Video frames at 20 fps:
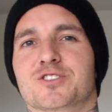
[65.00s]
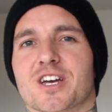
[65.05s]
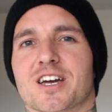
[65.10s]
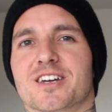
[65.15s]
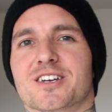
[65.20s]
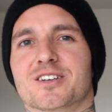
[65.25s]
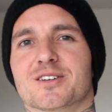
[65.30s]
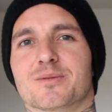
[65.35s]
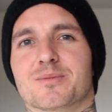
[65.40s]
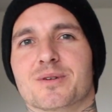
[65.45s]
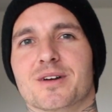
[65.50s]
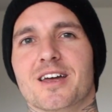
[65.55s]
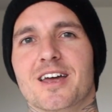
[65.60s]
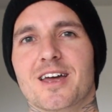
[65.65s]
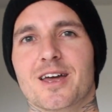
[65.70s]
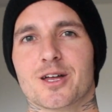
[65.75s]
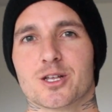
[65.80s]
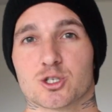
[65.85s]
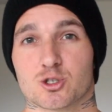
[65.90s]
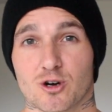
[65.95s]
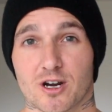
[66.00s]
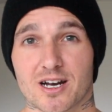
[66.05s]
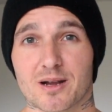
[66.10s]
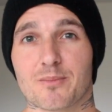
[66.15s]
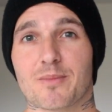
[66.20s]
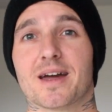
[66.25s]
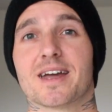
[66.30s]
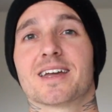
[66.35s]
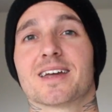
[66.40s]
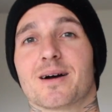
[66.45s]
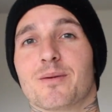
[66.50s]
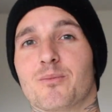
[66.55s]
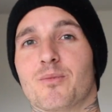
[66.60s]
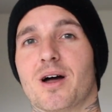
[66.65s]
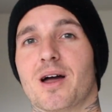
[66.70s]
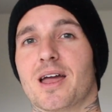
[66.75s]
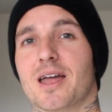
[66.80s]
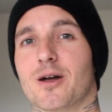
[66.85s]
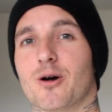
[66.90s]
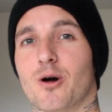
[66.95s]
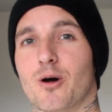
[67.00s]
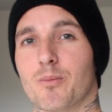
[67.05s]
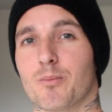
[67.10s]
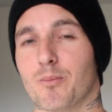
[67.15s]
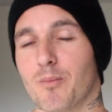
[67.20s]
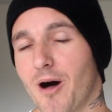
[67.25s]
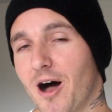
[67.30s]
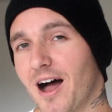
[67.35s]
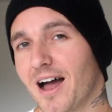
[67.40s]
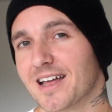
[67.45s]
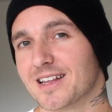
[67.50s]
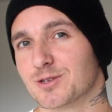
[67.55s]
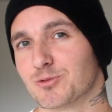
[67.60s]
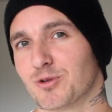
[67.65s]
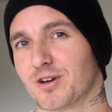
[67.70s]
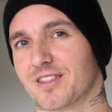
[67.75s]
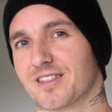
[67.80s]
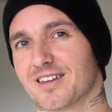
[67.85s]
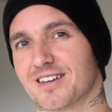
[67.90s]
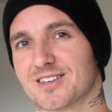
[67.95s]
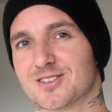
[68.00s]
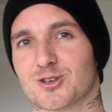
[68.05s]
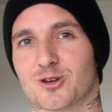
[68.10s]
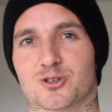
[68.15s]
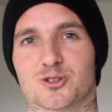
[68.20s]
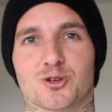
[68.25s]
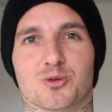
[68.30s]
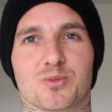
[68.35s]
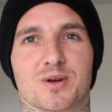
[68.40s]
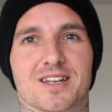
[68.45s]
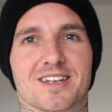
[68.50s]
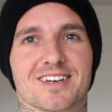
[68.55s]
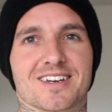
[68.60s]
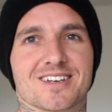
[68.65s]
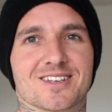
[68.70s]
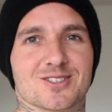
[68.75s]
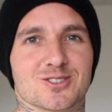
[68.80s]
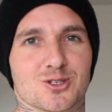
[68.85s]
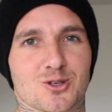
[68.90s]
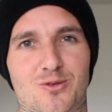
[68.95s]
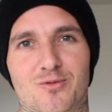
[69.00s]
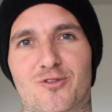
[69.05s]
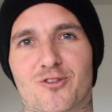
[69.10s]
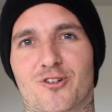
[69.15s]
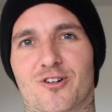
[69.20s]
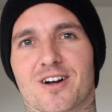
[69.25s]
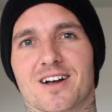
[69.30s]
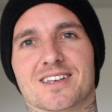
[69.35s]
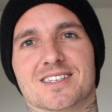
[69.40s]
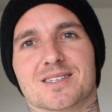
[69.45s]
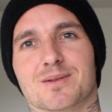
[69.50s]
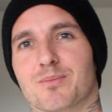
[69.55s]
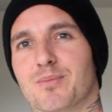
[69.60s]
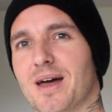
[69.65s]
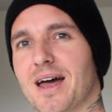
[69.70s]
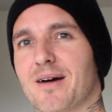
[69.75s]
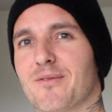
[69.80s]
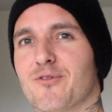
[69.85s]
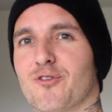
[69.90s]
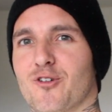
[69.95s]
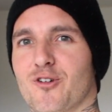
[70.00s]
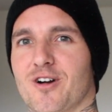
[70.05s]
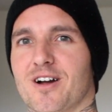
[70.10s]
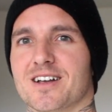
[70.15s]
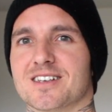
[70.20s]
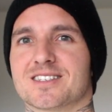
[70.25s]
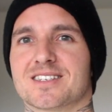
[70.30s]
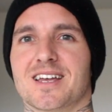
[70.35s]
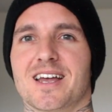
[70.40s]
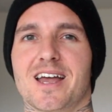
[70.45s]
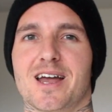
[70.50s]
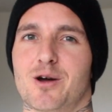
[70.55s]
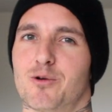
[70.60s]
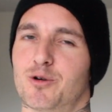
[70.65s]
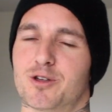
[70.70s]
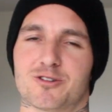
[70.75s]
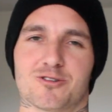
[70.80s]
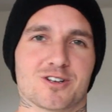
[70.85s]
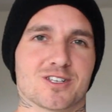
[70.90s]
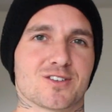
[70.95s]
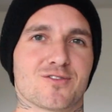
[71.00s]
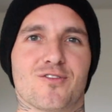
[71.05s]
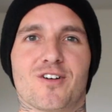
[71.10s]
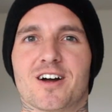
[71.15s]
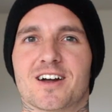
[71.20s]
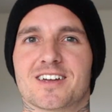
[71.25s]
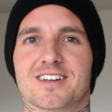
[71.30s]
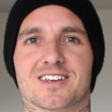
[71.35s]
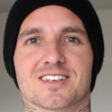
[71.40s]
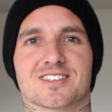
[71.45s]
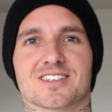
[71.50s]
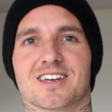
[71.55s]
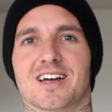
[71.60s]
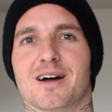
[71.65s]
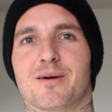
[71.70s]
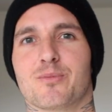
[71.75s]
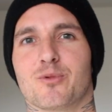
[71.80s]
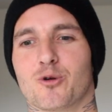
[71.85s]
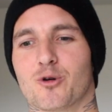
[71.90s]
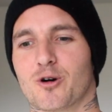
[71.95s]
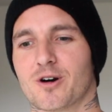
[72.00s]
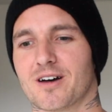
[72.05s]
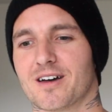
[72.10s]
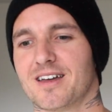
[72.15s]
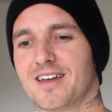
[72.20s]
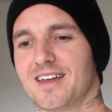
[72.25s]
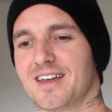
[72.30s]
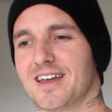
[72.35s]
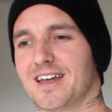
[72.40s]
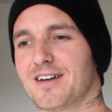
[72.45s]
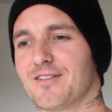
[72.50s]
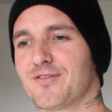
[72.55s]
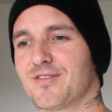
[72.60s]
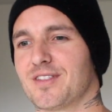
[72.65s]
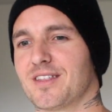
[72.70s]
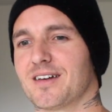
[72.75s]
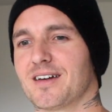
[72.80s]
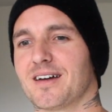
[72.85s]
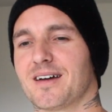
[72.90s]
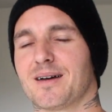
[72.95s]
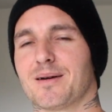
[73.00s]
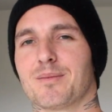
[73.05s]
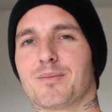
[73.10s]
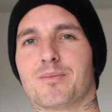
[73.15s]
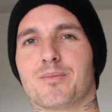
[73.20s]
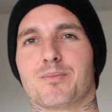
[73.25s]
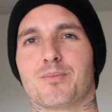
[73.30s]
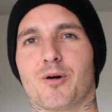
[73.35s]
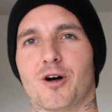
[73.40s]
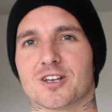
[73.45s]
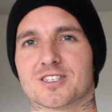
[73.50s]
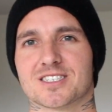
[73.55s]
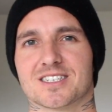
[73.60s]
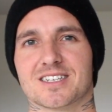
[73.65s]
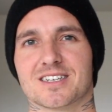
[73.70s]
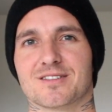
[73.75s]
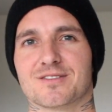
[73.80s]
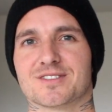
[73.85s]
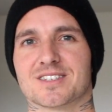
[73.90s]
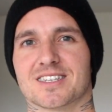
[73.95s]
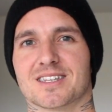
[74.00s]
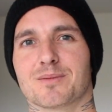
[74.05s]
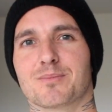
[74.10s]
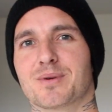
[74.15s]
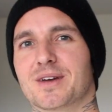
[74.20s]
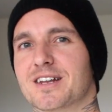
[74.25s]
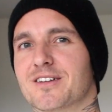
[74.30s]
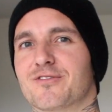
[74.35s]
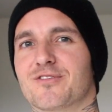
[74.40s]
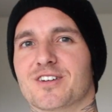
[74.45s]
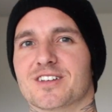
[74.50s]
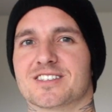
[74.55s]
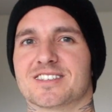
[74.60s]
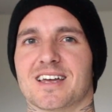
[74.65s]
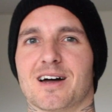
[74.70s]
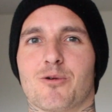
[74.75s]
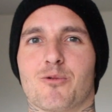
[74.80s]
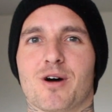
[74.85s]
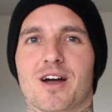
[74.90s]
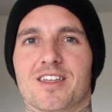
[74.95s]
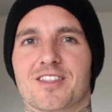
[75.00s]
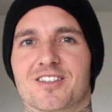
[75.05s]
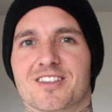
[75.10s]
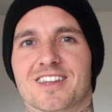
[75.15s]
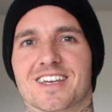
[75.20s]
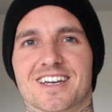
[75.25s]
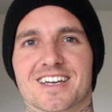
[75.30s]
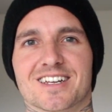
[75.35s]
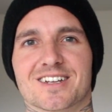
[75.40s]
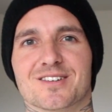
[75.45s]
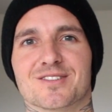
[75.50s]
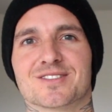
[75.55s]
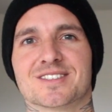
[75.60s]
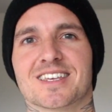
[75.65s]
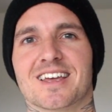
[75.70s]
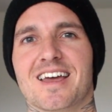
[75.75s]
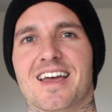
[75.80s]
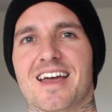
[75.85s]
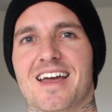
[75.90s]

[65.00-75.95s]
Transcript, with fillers: Jacob, trying to make up my mind whether social media is good for us, bad for us, whether it's fucking us up, or if the positives and the benefits outweigh the negatives.